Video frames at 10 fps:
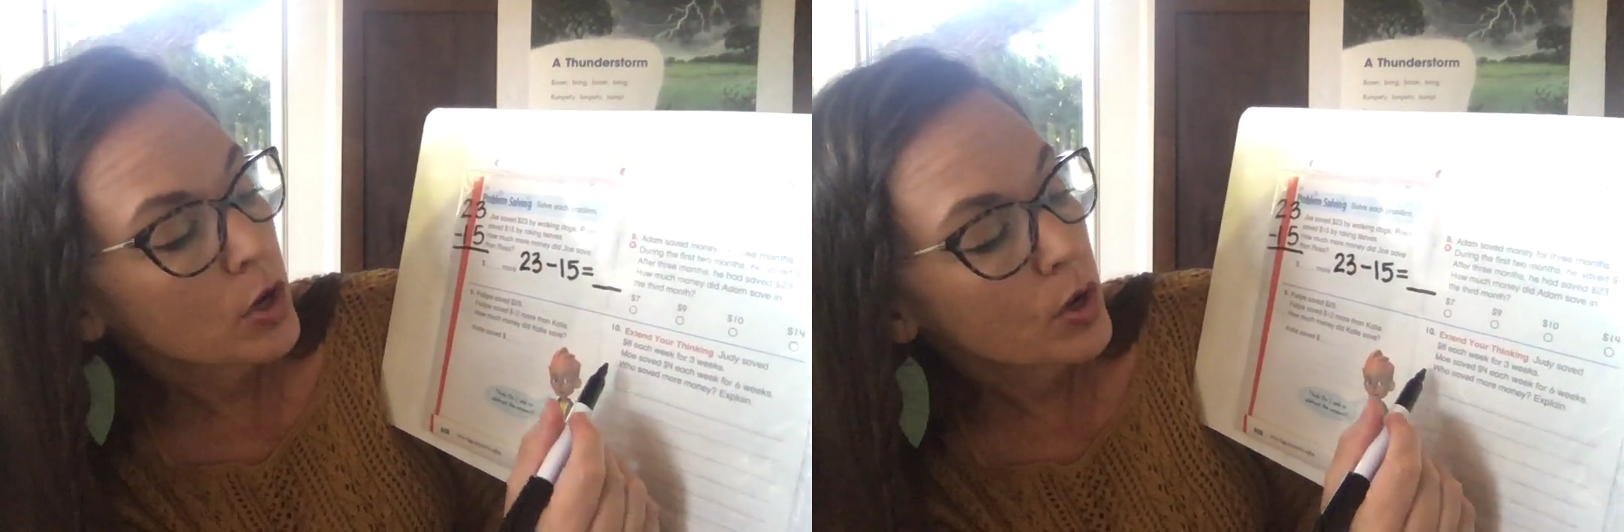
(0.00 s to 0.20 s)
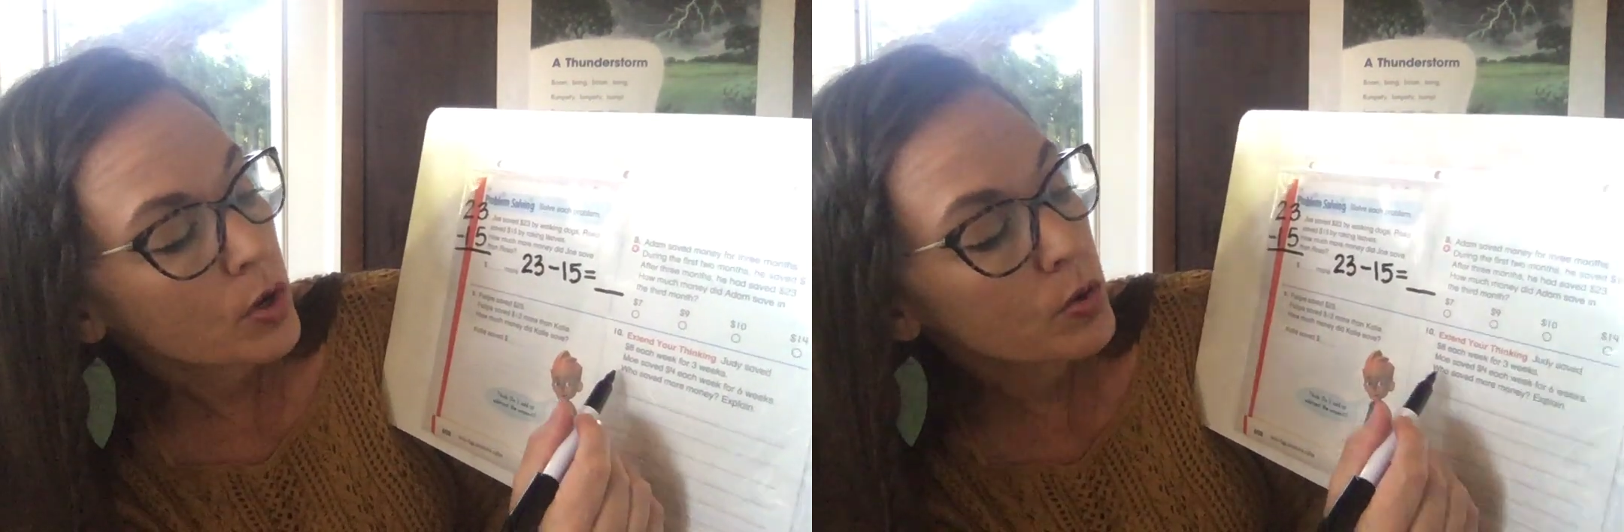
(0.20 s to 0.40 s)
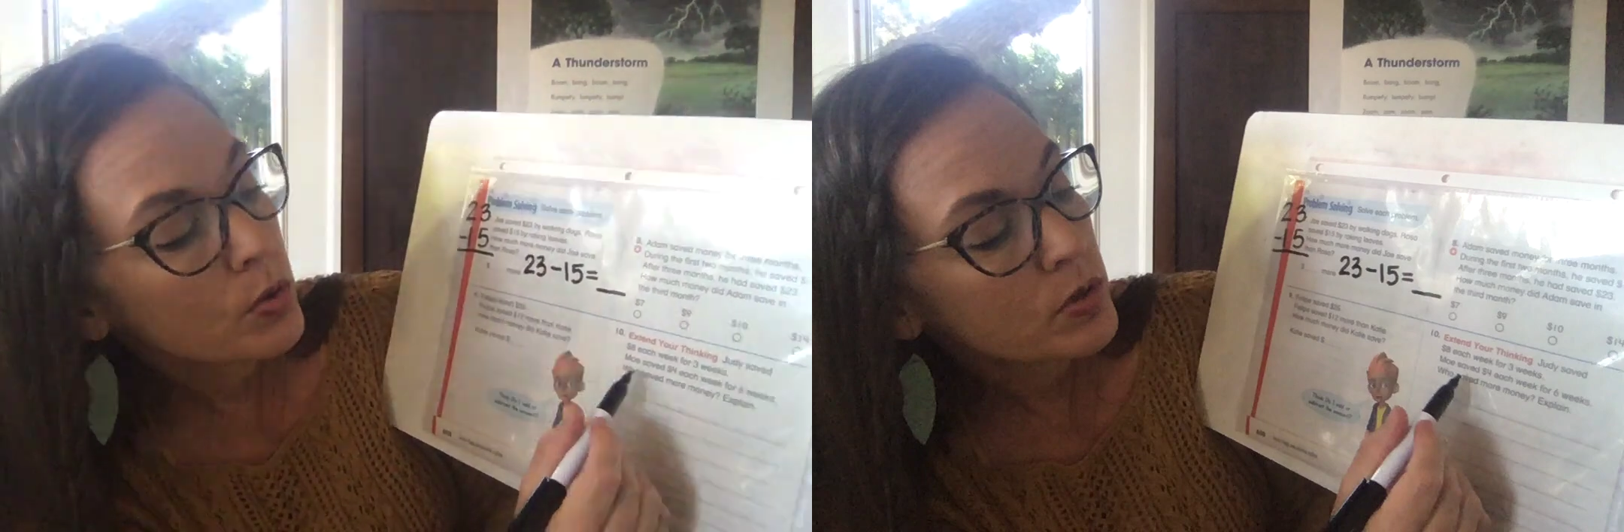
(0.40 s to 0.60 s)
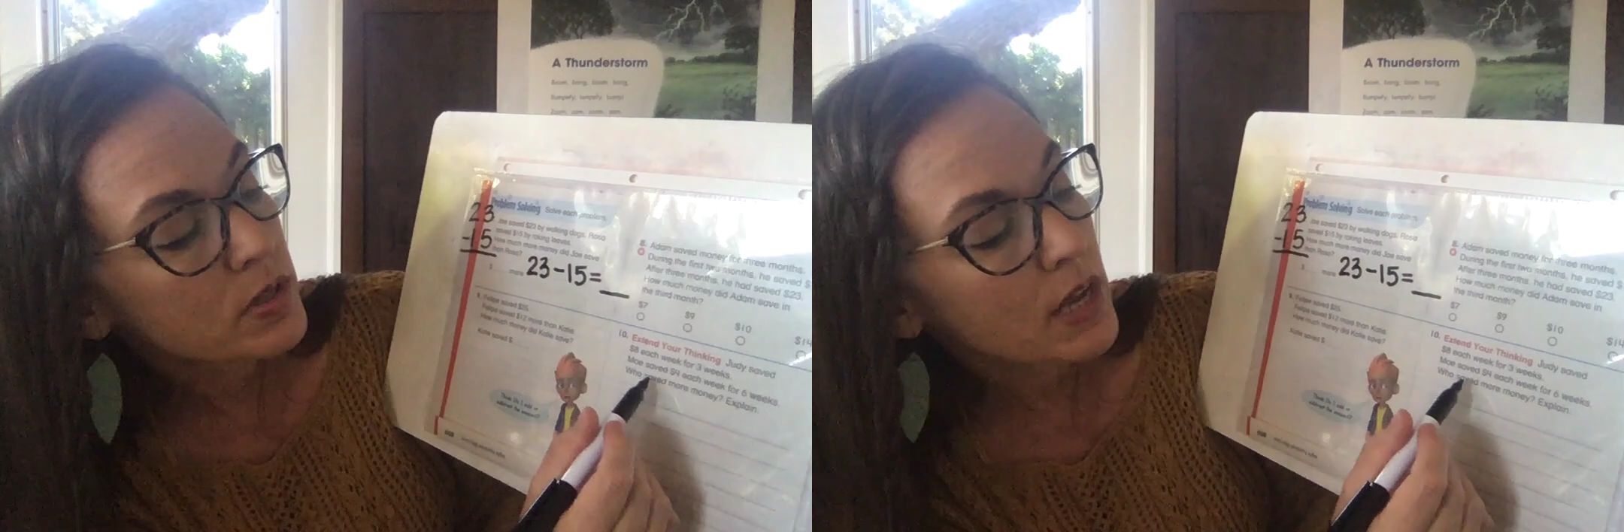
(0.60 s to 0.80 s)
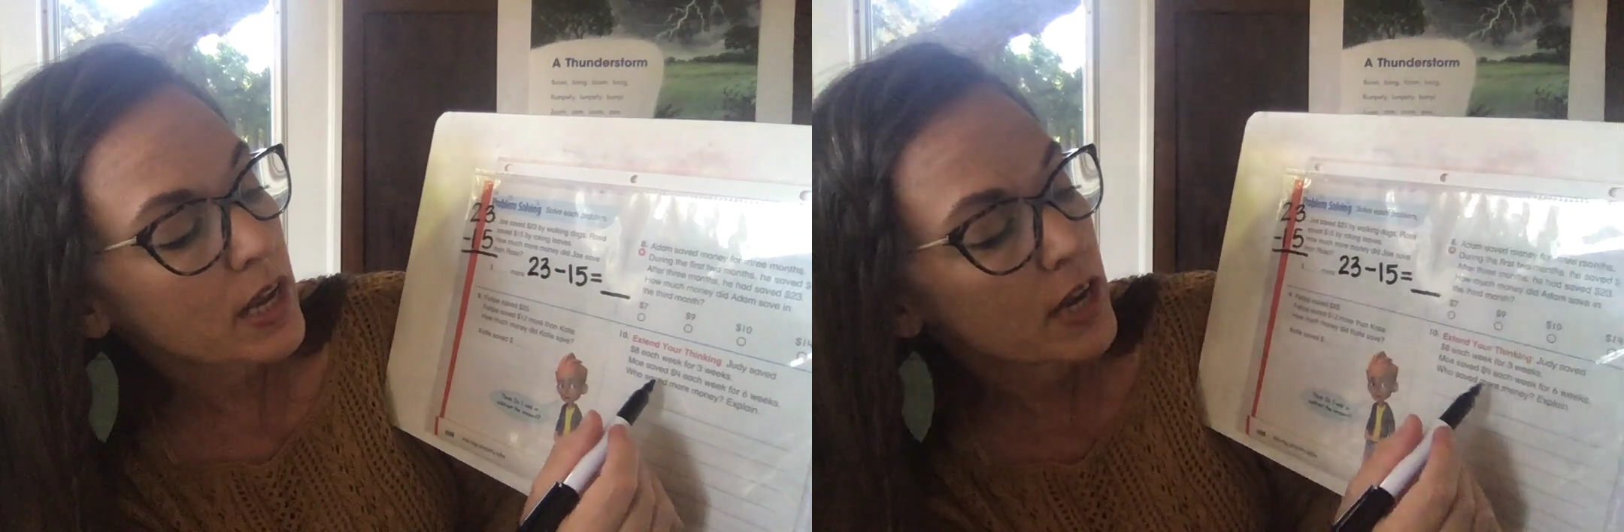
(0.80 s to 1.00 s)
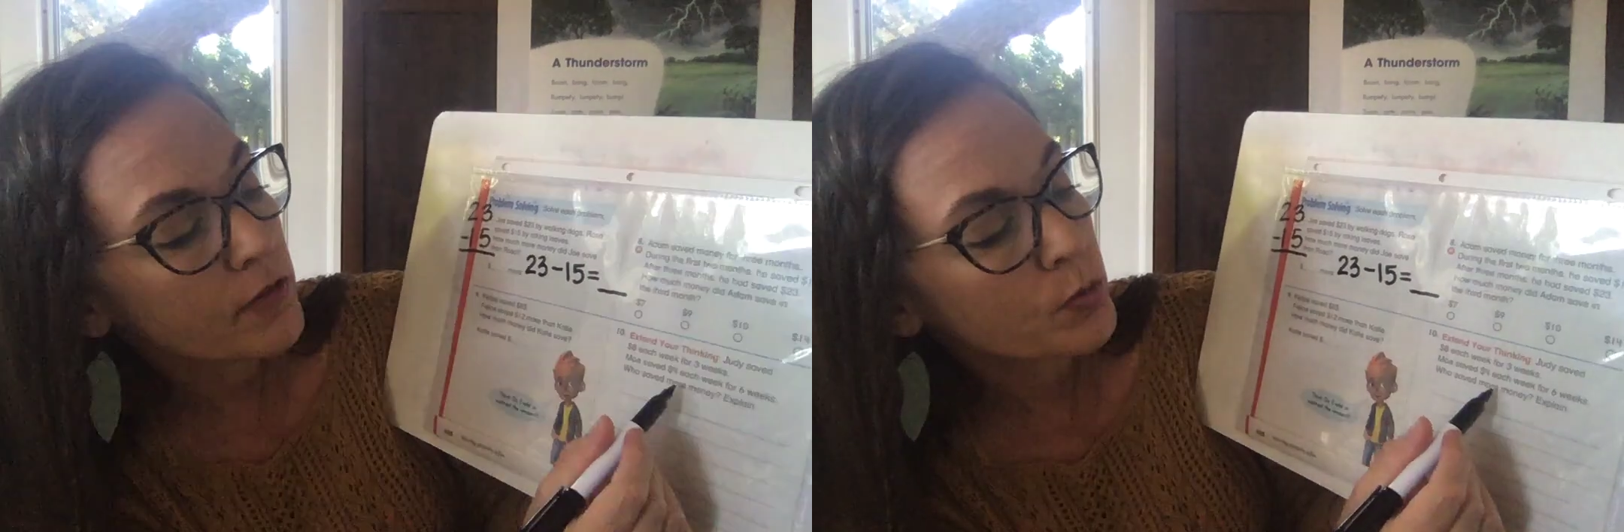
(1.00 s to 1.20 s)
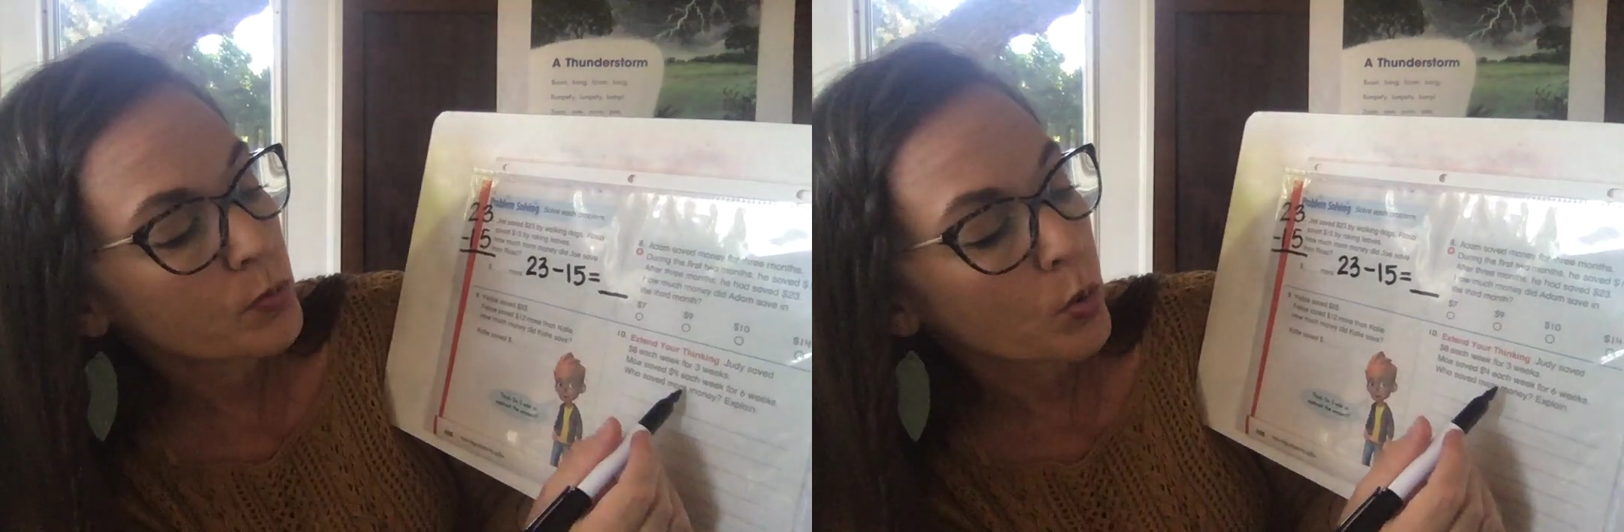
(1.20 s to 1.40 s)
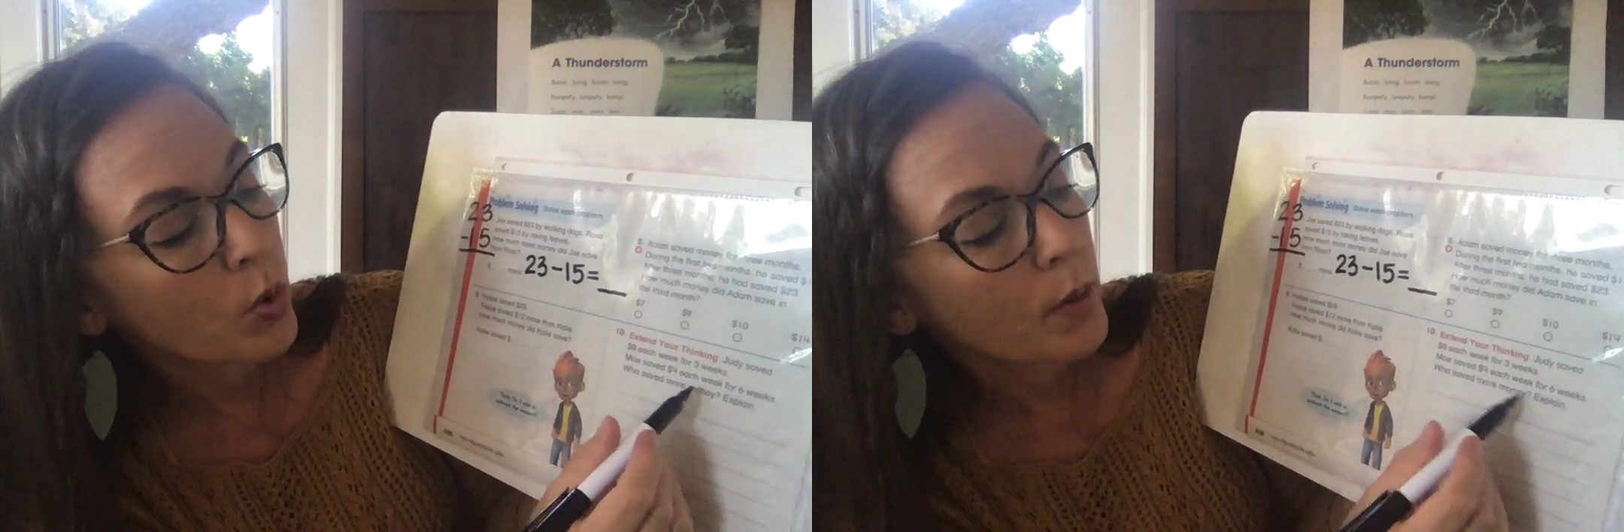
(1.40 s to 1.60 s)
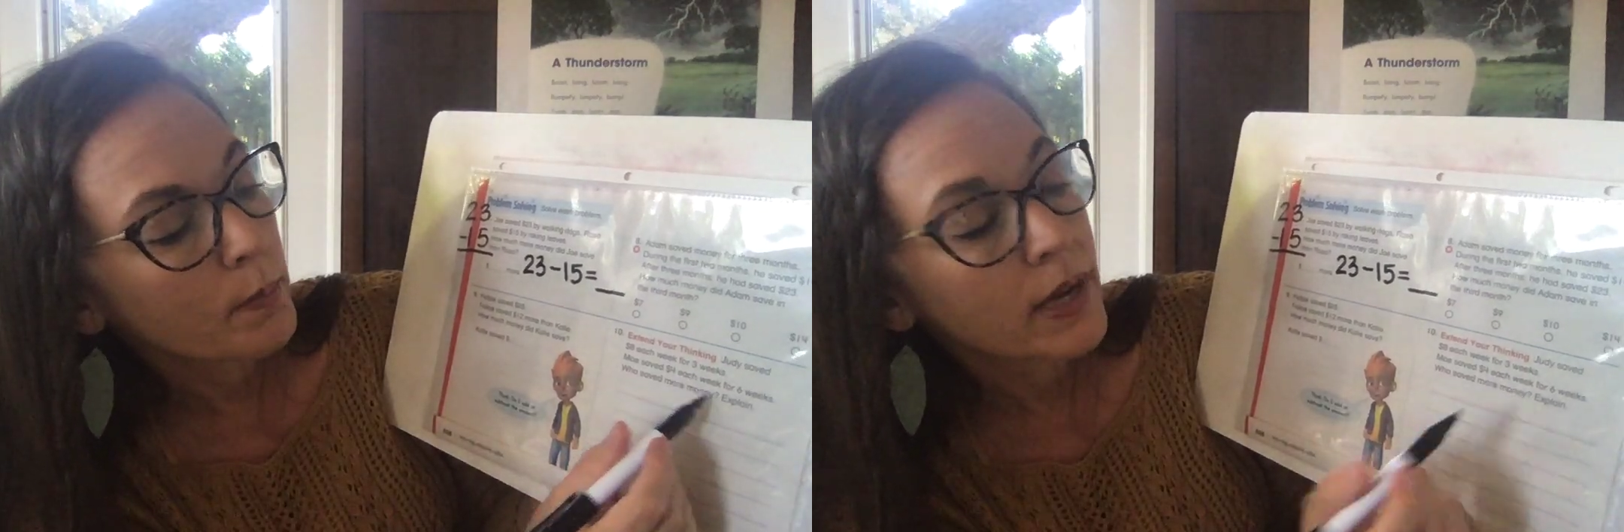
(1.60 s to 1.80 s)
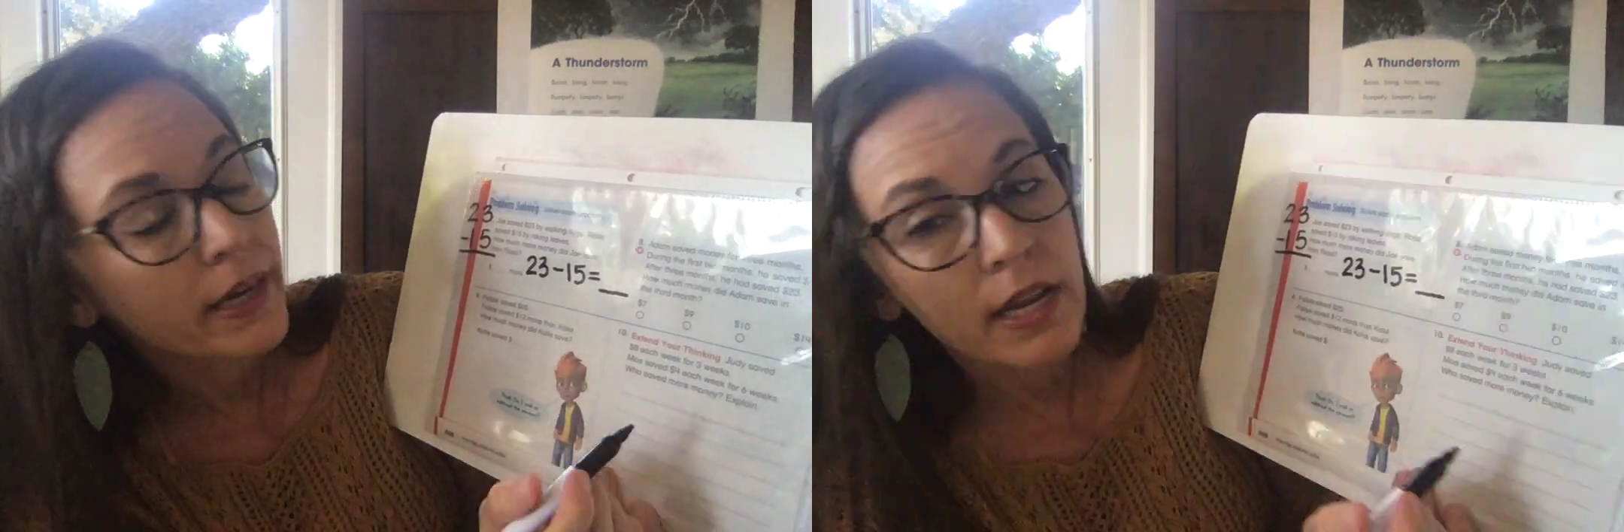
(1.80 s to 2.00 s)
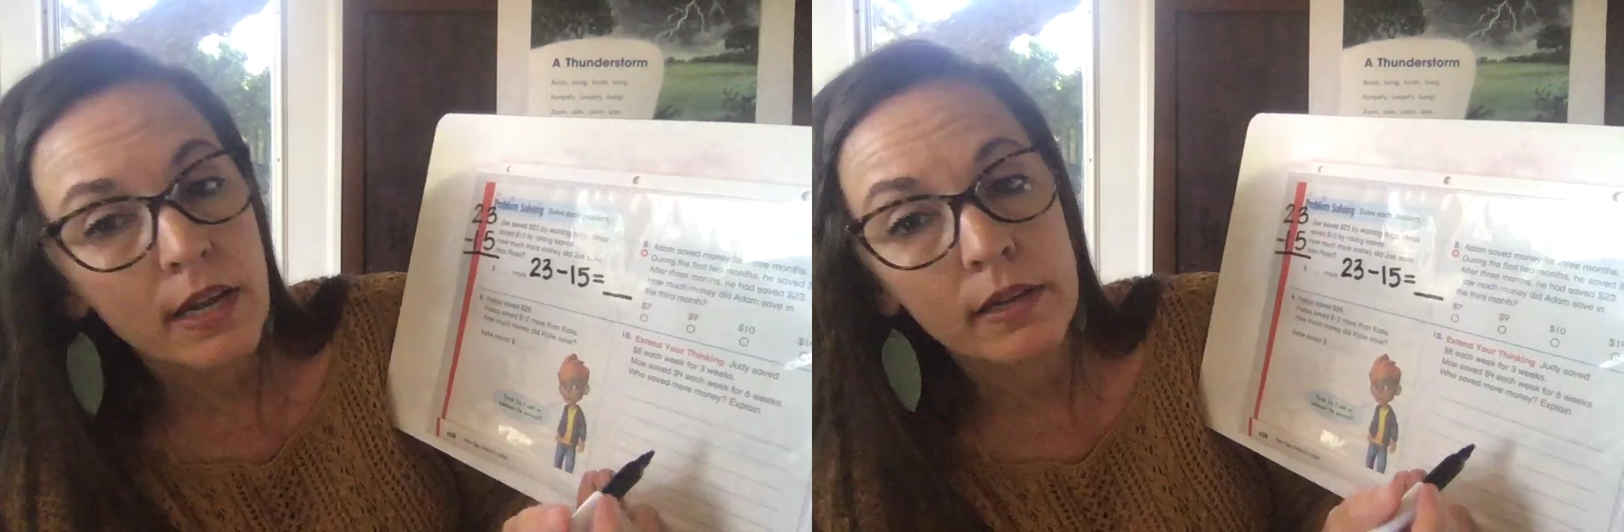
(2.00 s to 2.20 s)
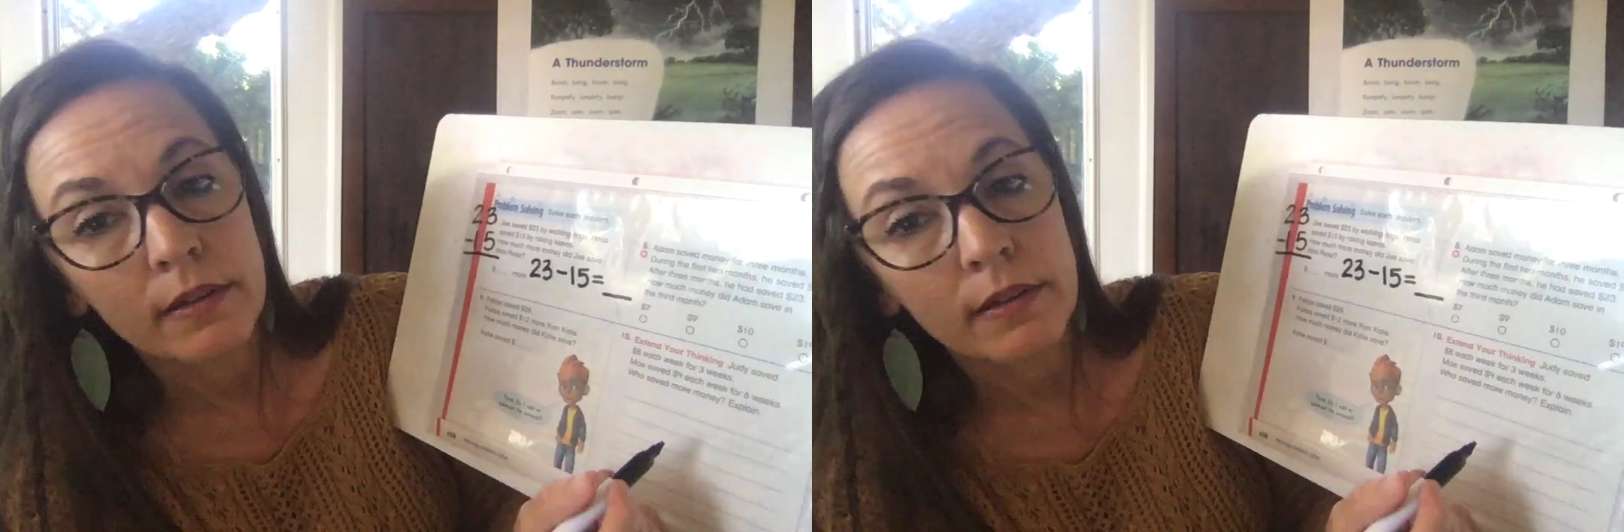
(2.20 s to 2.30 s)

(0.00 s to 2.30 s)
Who saved more money?